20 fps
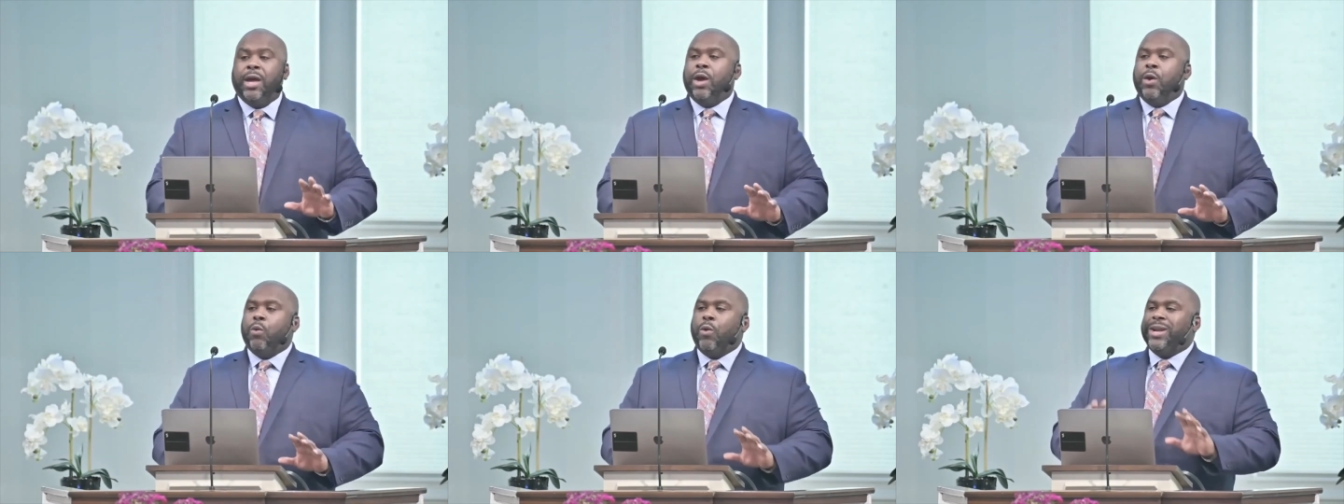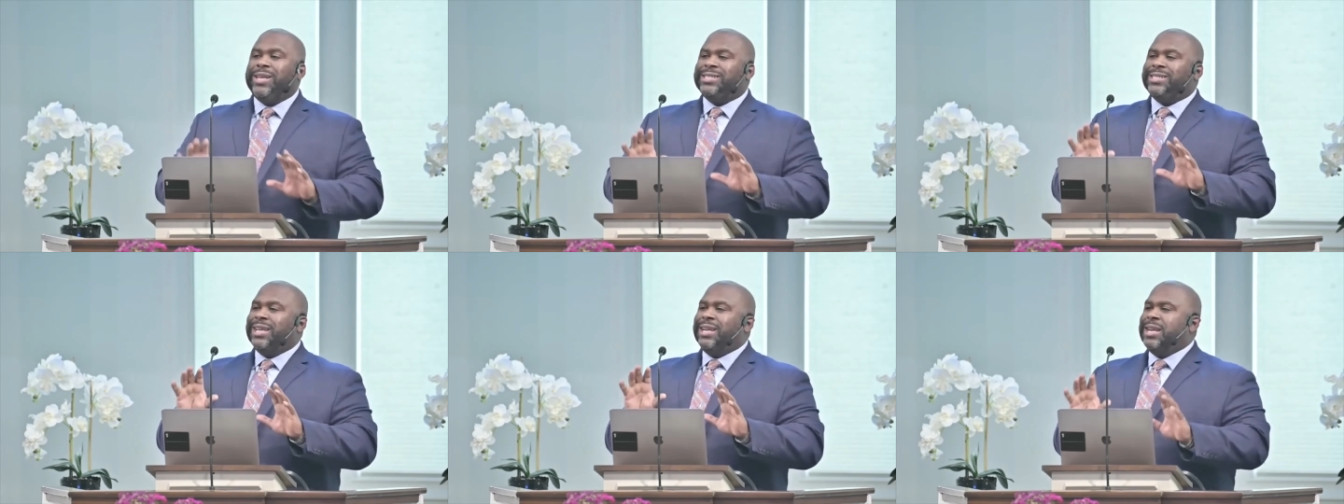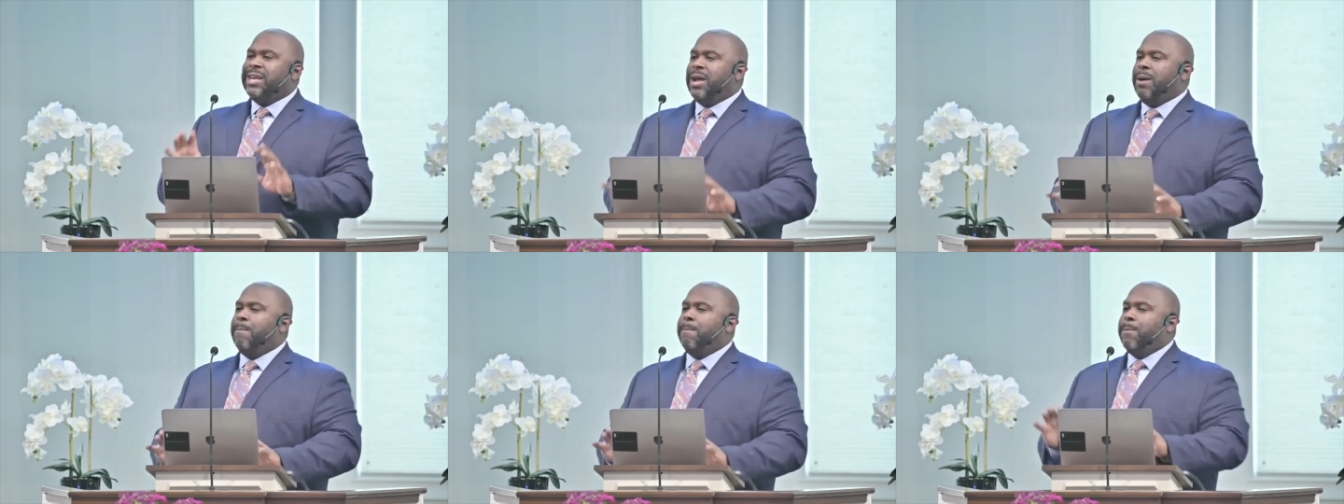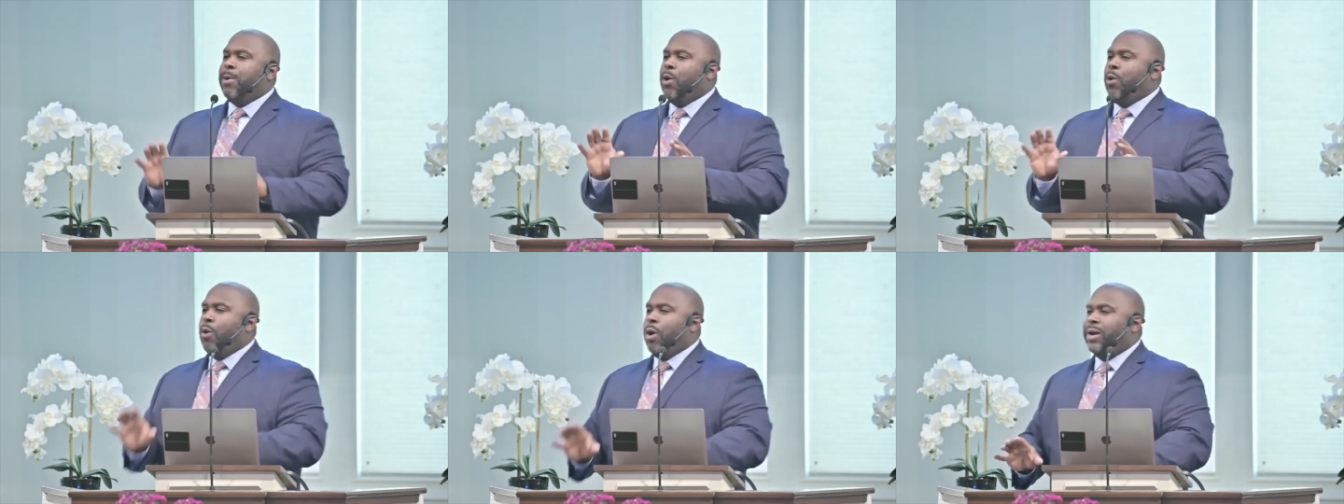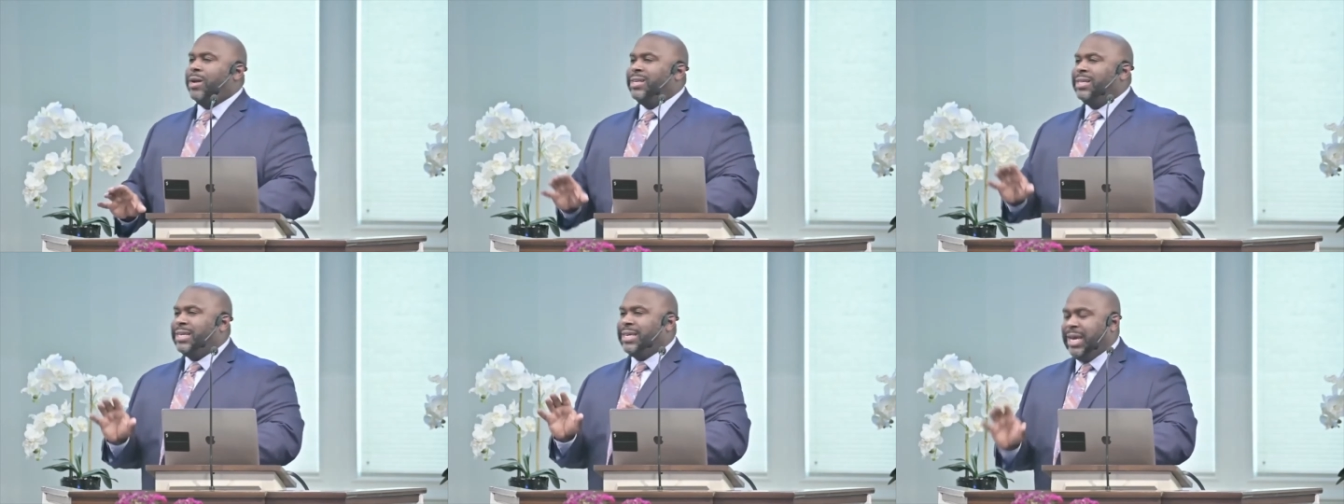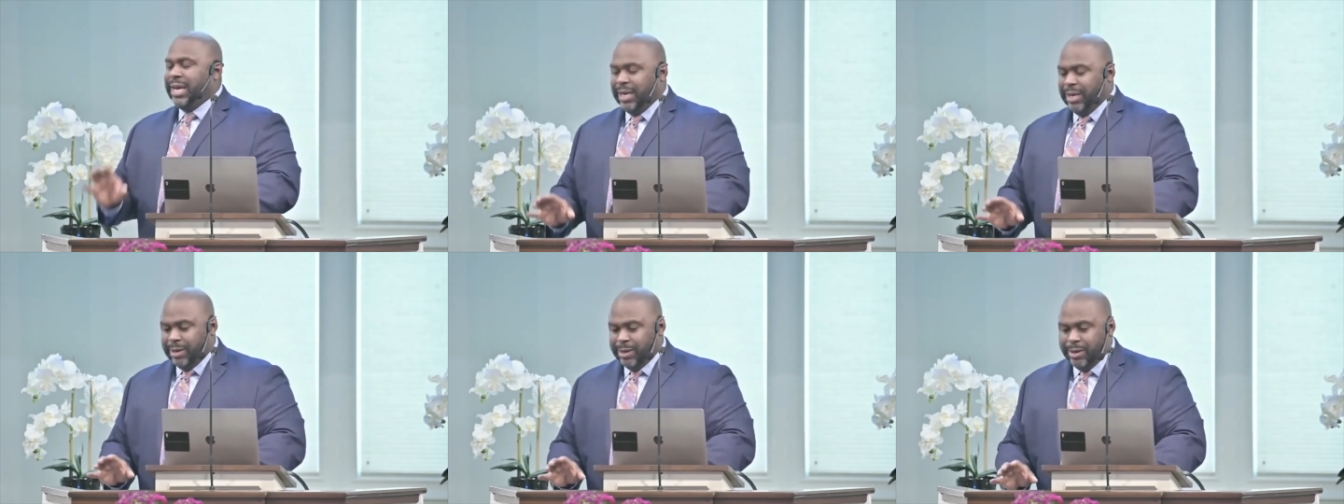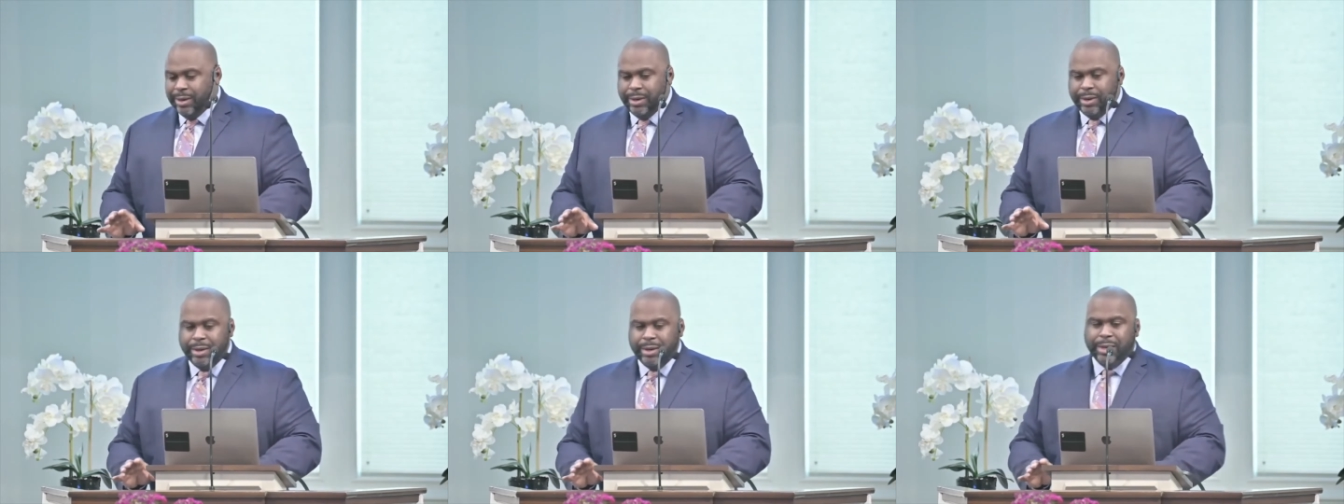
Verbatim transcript: What is the number one killer